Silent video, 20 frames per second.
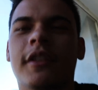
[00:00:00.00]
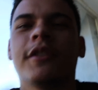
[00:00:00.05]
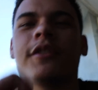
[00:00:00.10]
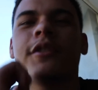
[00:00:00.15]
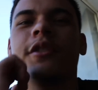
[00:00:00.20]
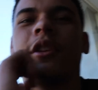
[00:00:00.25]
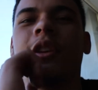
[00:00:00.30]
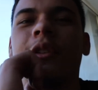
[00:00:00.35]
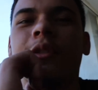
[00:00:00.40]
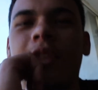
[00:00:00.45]

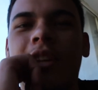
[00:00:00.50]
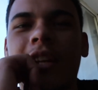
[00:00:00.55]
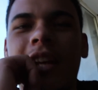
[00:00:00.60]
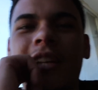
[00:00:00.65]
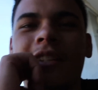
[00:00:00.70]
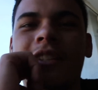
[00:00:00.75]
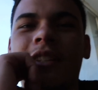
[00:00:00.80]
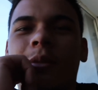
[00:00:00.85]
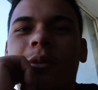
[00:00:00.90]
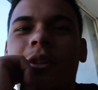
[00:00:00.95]
So if you
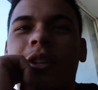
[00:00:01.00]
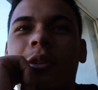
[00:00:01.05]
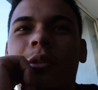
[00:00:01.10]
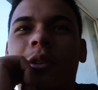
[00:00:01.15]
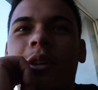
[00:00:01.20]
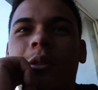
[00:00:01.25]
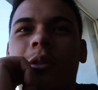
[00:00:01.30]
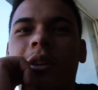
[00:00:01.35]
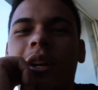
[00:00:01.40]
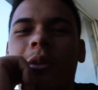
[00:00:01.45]
guys are
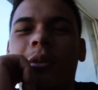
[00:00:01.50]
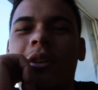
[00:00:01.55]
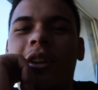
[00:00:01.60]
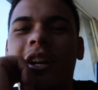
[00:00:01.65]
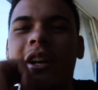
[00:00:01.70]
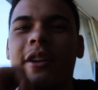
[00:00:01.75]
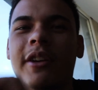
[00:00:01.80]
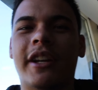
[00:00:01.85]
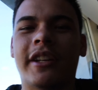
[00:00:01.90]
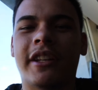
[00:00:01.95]
wondering where we
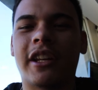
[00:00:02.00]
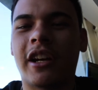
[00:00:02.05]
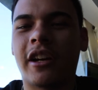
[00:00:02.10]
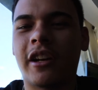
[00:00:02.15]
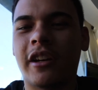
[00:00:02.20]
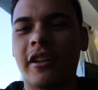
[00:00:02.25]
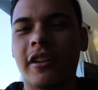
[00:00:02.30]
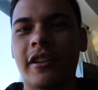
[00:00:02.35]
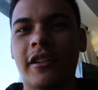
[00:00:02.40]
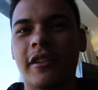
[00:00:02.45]
are right
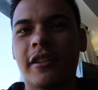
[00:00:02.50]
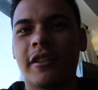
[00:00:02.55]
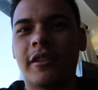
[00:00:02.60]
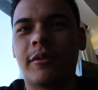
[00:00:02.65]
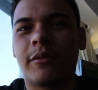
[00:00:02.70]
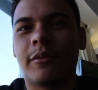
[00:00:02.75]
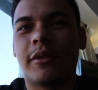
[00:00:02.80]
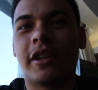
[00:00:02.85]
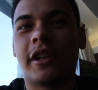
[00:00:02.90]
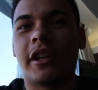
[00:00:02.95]
now,
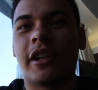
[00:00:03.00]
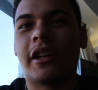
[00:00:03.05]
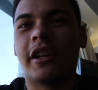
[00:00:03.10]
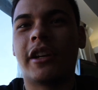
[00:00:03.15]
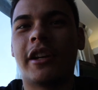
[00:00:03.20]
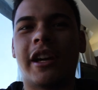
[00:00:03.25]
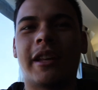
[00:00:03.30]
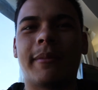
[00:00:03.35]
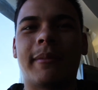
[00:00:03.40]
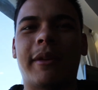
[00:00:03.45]
we
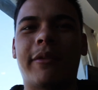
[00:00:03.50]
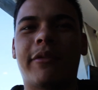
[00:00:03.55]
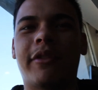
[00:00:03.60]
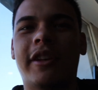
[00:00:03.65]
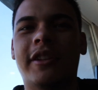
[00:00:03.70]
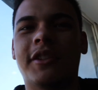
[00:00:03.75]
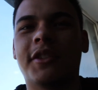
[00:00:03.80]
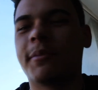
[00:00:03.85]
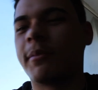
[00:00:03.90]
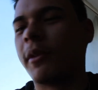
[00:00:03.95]
are at my
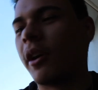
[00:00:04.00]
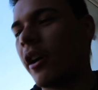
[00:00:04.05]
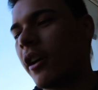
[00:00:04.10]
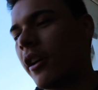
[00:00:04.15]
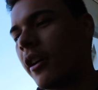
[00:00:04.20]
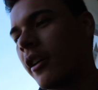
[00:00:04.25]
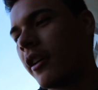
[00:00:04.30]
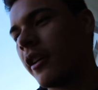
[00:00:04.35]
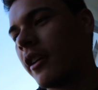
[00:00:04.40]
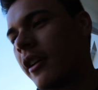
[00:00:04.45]
friend's
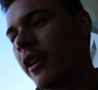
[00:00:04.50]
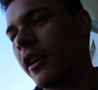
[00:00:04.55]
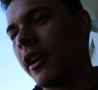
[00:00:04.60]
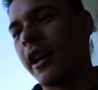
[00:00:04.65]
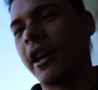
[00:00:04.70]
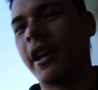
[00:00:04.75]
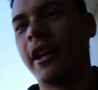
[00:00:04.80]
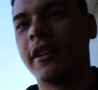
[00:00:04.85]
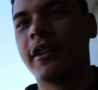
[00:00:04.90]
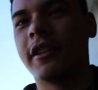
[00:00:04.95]
bar
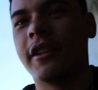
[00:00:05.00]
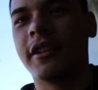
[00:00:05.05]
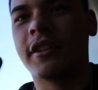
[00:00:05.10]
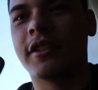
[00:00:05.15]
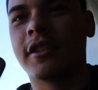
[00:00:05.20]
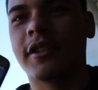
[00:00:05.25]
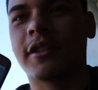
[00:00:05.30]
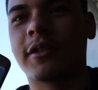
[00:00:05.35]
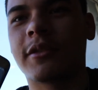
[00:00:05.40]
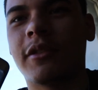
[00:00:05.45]
and
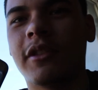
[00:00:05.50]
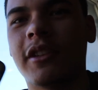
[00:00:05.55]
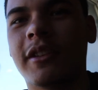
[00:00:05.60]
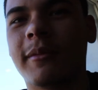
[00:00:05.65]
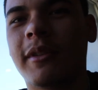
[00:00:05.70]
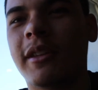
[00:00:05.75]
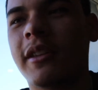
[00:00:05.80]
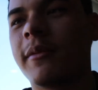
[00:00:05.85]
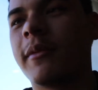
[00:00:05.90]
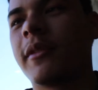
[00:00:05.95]
he's just
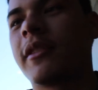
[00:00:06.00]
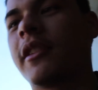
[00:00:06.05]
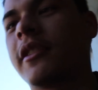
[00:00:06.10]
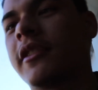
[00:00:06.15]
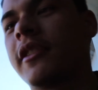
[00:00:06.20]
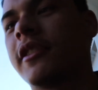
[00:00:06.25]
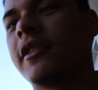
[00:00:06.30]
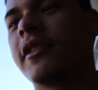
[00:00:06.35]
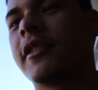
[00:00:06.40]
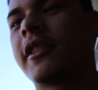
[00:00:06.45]
calling me
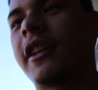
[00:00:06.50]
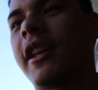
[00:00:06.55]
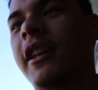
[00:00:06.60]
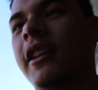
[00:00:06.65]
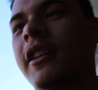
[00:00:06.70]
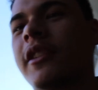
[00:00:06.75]
because he's just getting